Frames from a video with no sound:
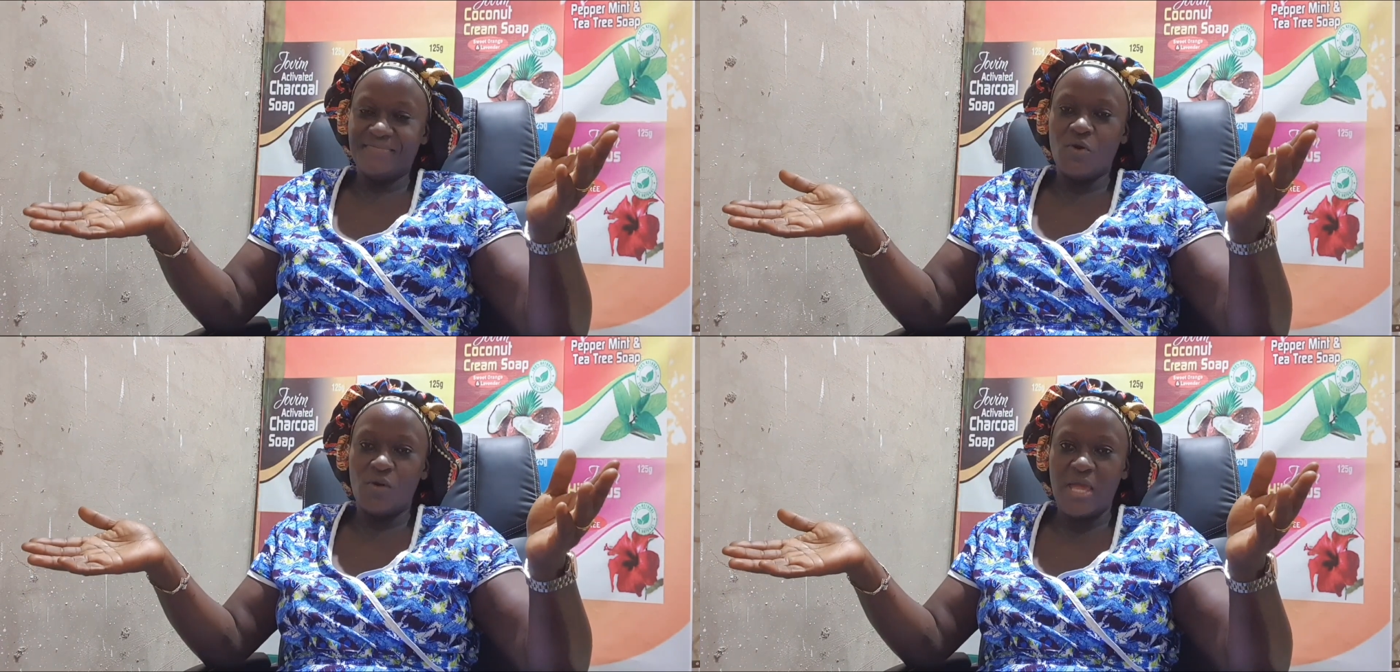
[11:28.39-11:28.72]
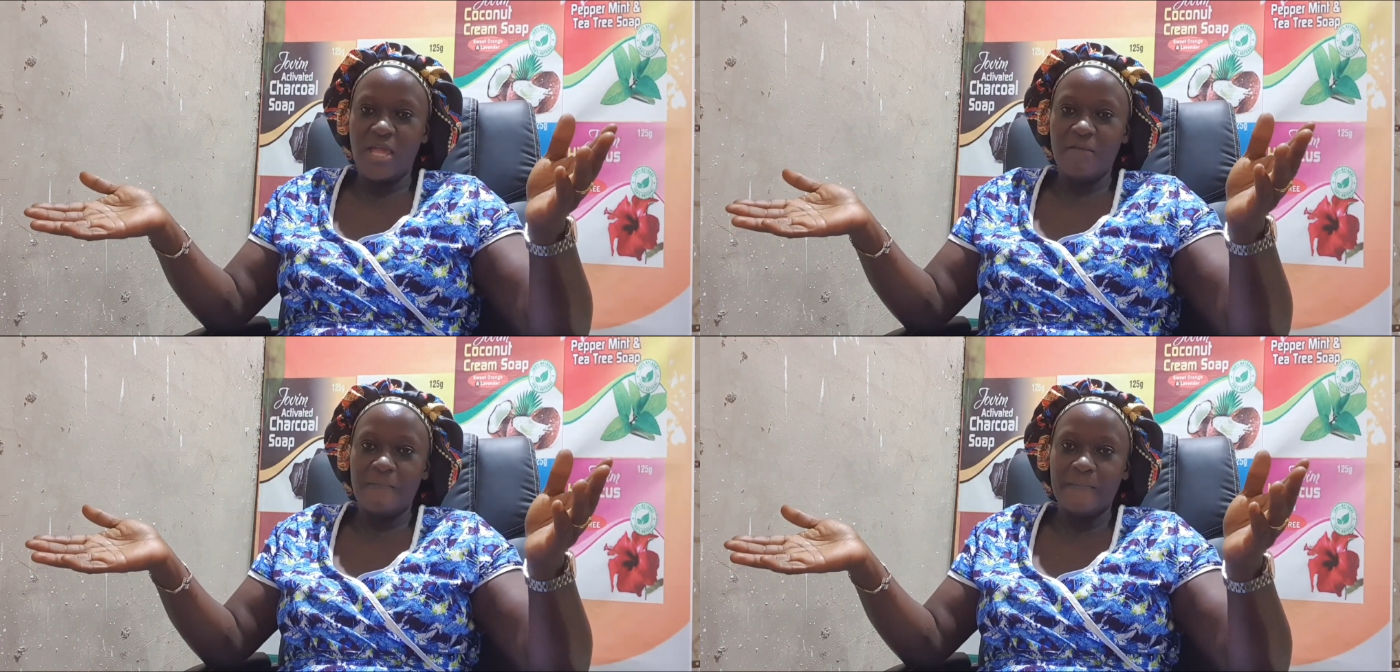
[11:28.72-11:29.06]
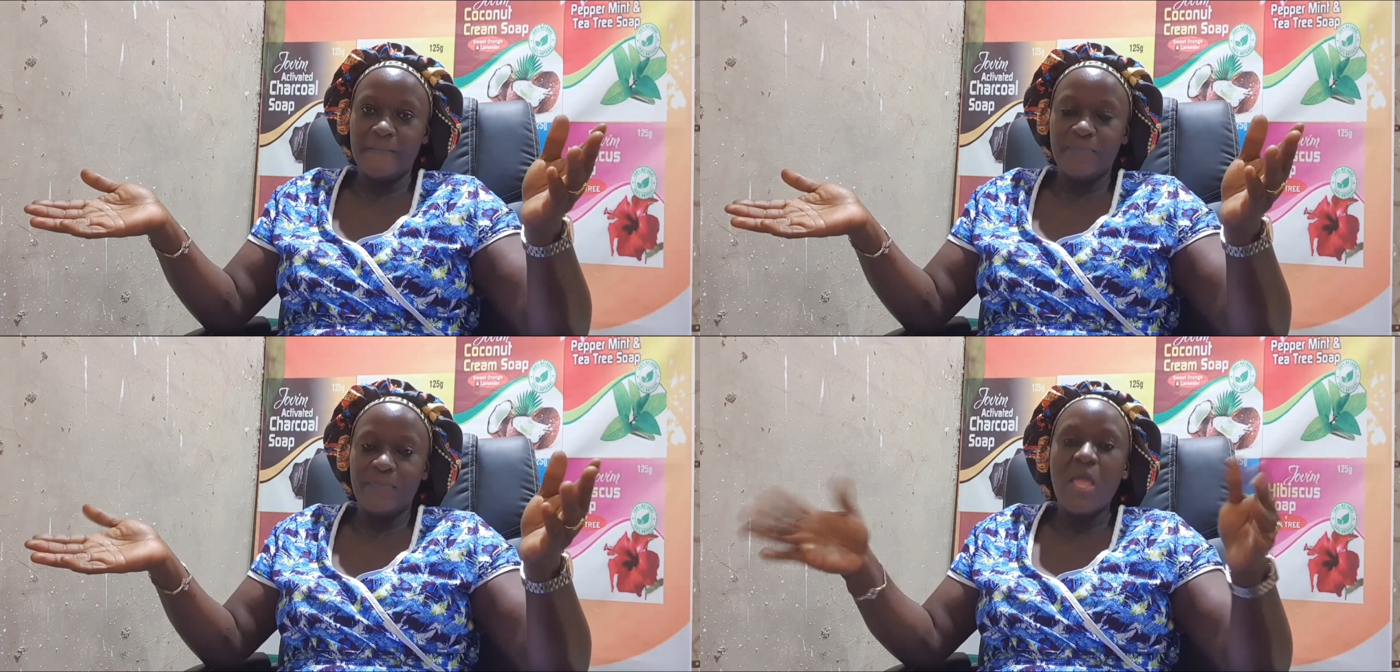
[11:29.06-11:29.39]
okay?
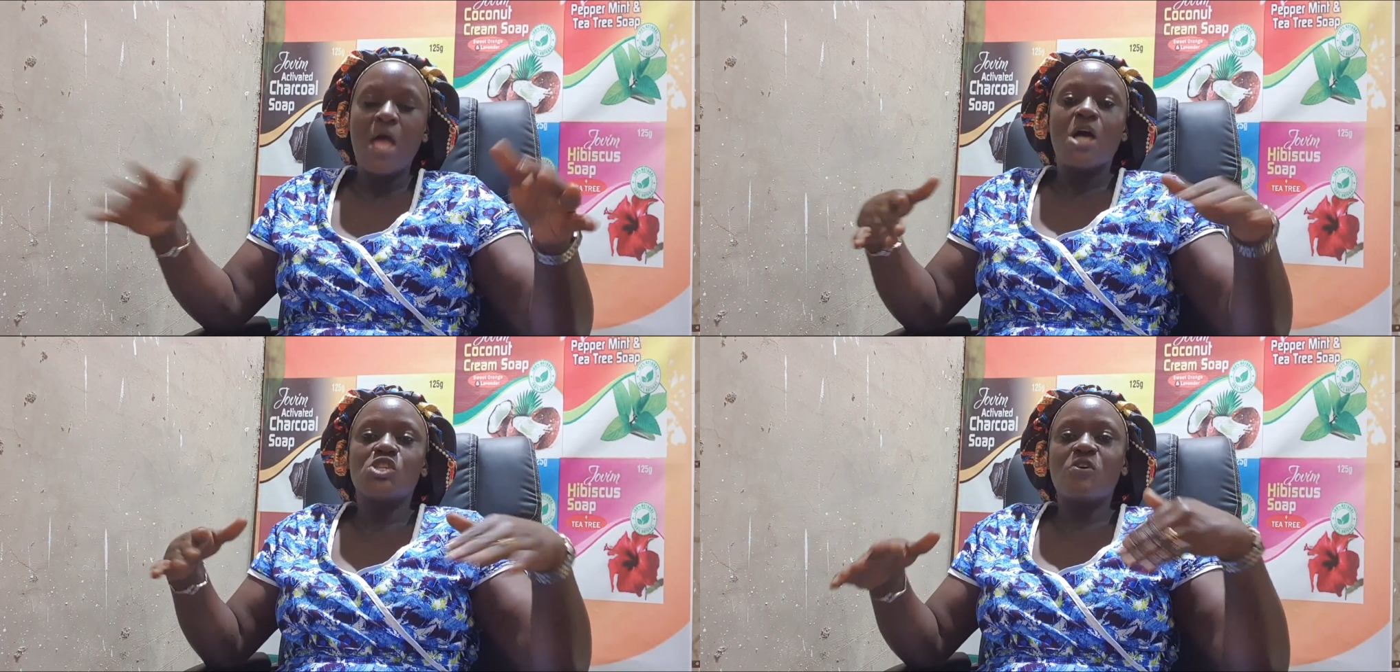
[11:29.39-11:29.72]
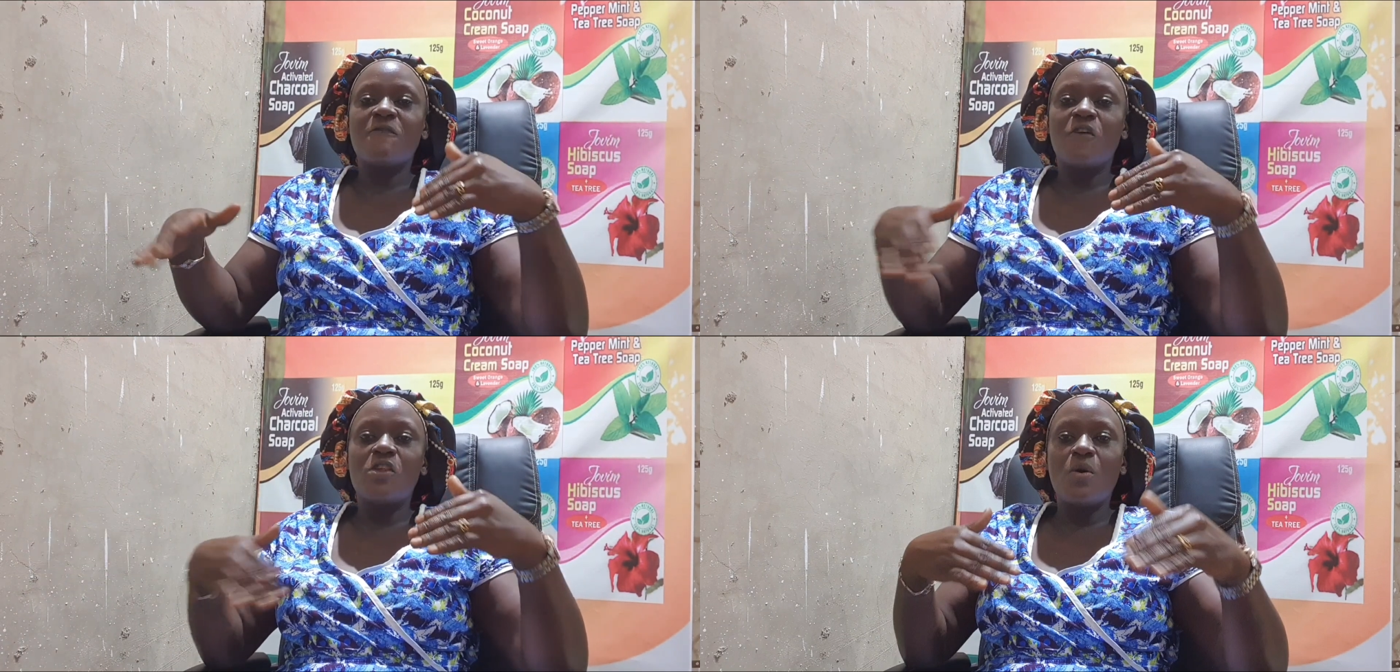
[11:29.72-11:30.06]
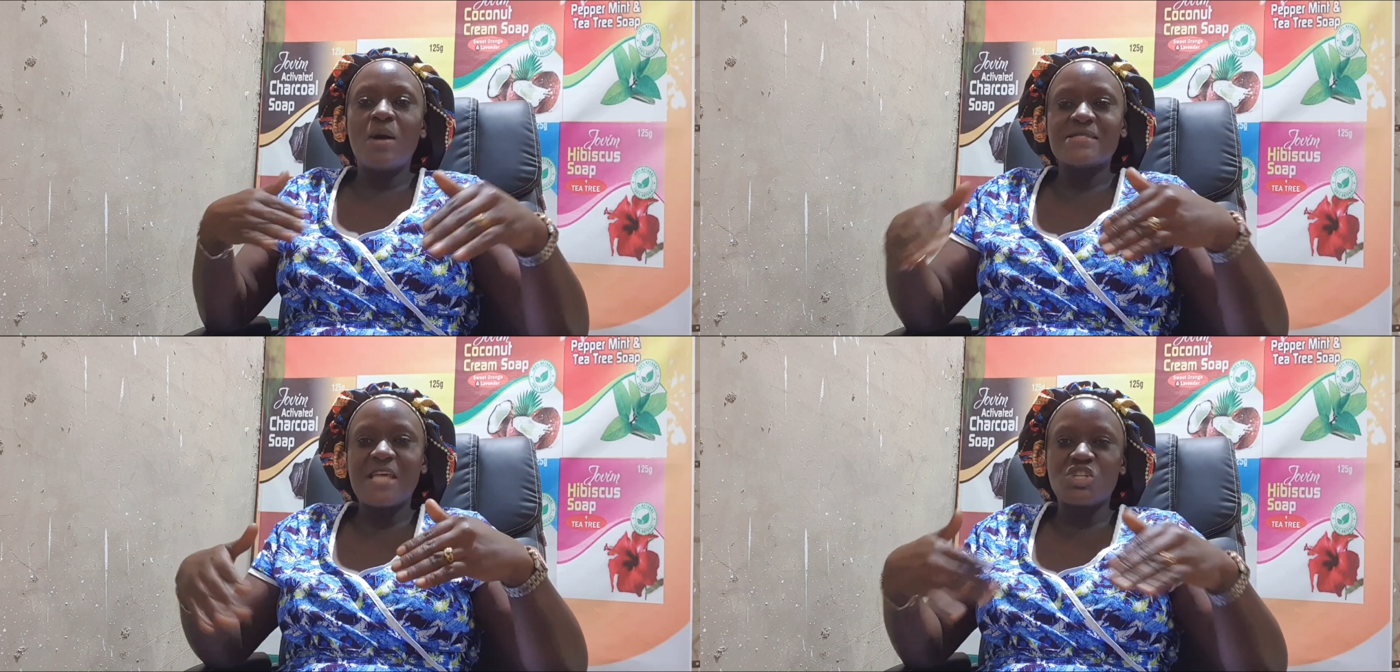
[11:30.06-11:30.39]
So for
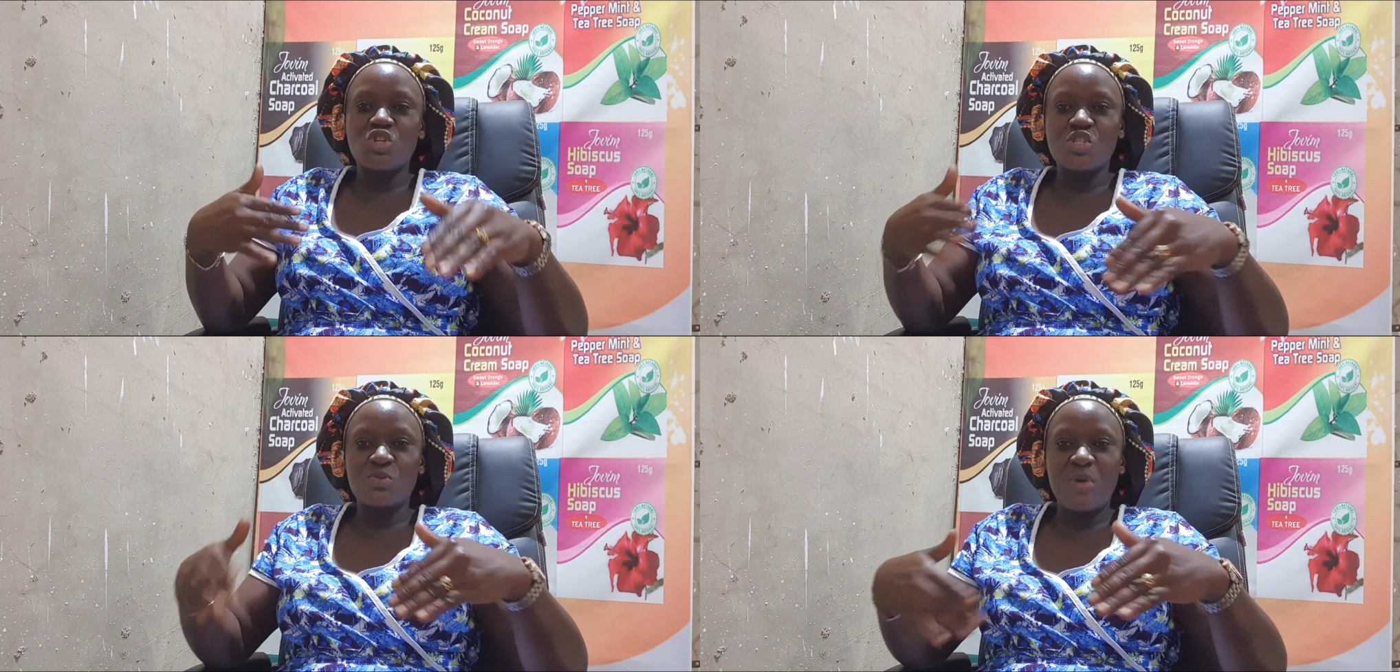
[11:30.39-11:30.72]
lower sections,